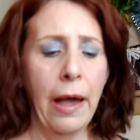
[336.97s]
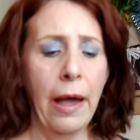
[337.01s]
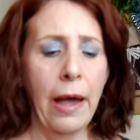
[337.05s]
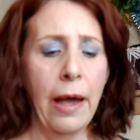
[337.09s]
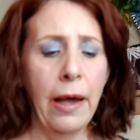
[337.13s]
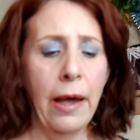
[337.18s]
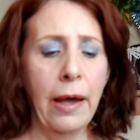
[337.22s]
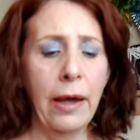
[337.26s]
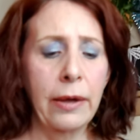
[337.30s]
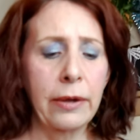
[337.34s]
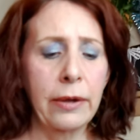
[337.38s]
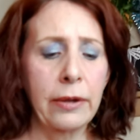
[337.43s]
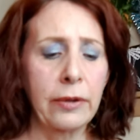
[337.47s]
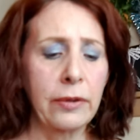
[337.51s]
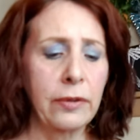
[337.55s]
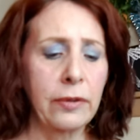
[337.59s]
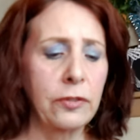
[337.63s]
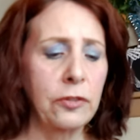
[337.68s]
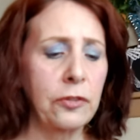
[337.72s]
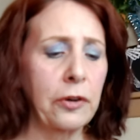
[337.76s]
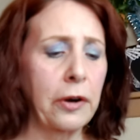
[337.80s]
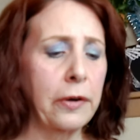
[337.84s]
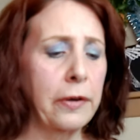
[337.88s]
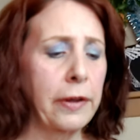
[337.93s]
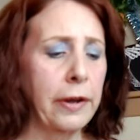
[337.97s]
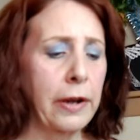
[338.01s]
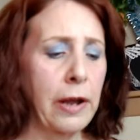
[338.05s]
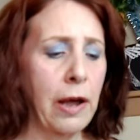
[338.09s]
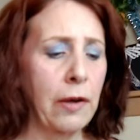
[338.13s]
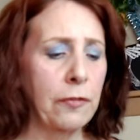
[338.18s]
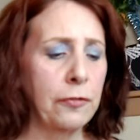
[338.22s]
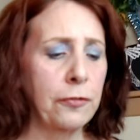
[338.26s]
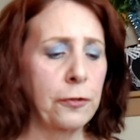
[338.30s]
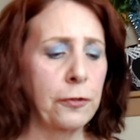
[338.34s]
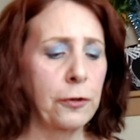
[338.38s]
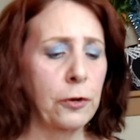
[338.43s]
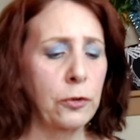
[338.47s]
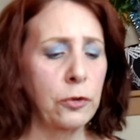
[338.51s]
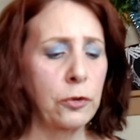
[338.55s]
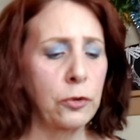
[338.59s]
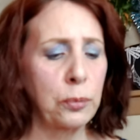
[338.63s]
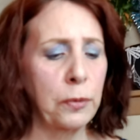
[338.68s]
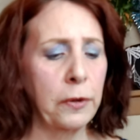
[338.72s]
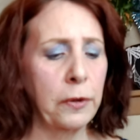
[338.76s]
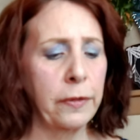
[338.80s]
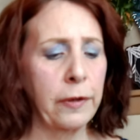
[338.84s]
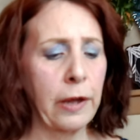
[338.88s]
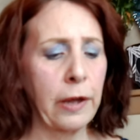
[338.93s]
Um, starting off
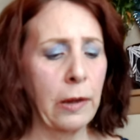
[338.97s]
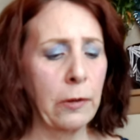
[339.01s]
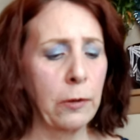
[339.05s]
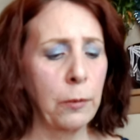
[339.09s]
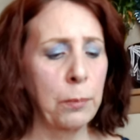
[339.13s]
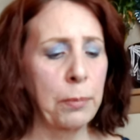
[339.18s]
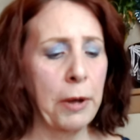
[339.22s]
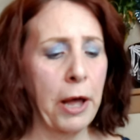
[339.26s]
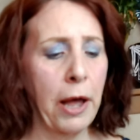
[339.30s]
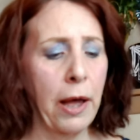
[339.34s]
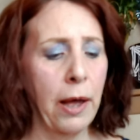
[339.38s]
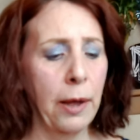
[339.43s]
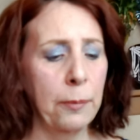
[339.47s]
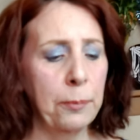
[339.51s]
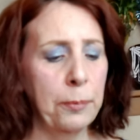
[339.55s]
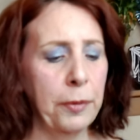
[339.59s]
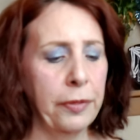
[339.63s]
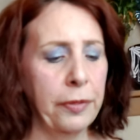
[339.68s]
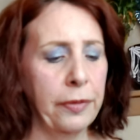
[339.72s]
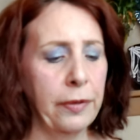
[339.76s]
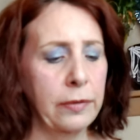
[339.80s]
first with ColourPop,